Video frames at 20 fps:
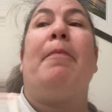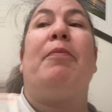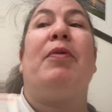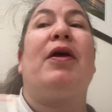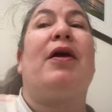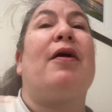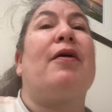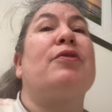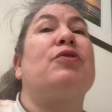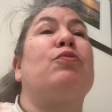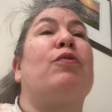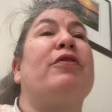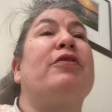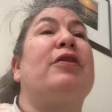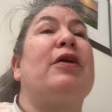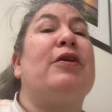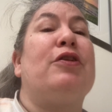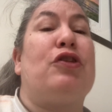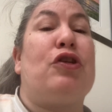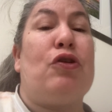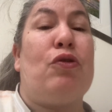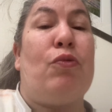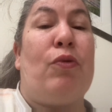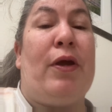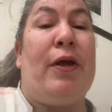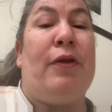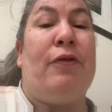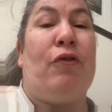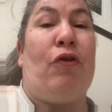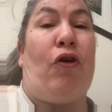Because what they do
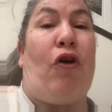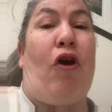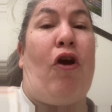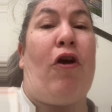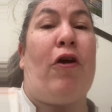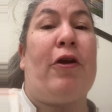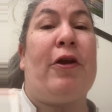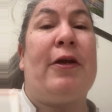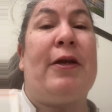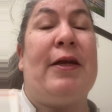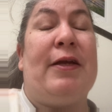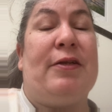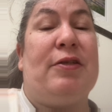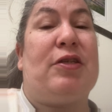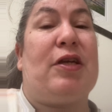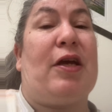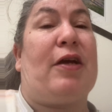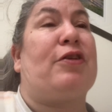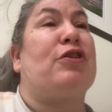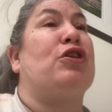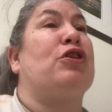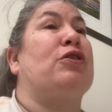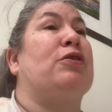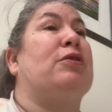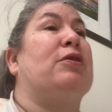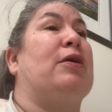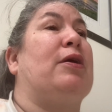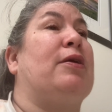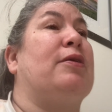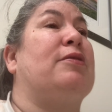in their auditing
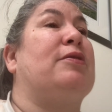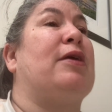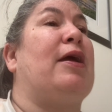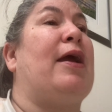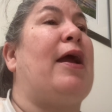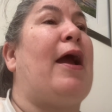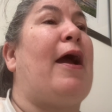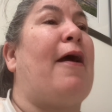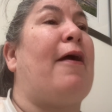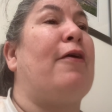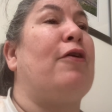sessions is they